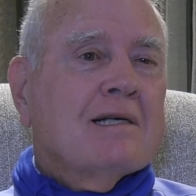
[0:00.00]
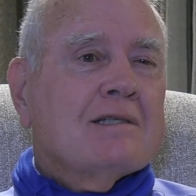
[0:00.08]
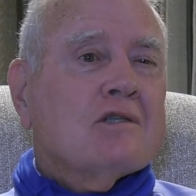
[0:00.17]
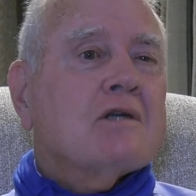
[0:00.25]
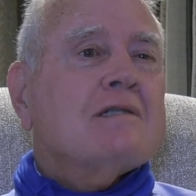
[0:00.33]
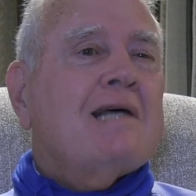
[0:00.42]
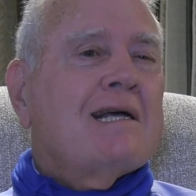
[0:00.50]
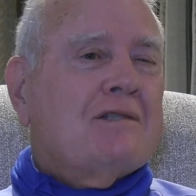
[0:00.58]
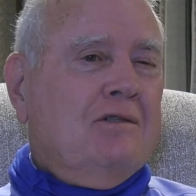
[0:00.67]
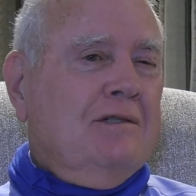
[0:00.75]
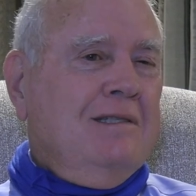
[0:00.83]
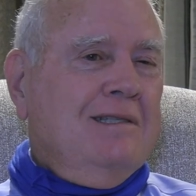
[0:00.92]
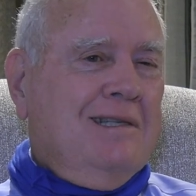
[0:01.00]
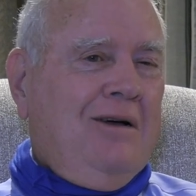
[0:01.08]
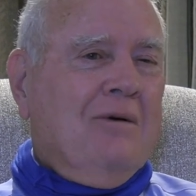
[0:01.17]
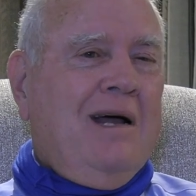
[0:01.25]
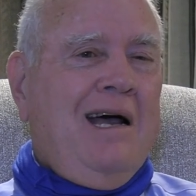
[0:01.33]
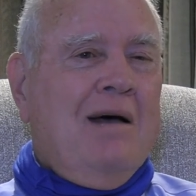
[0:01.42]
suggestions
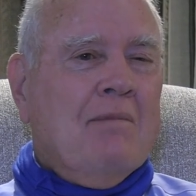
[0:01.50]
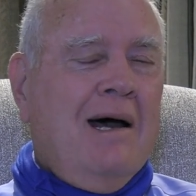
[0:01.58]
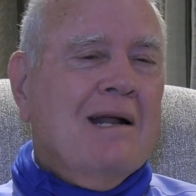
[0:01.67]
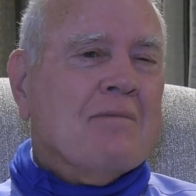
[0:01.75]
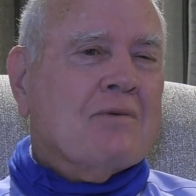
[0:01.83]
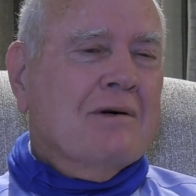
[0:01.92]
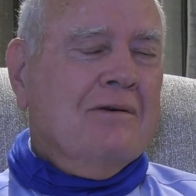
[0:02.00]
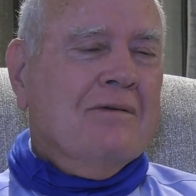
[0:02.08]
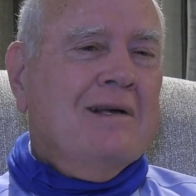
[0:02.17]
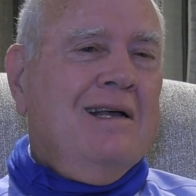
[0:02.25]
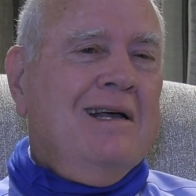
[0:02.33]
on how I might improve.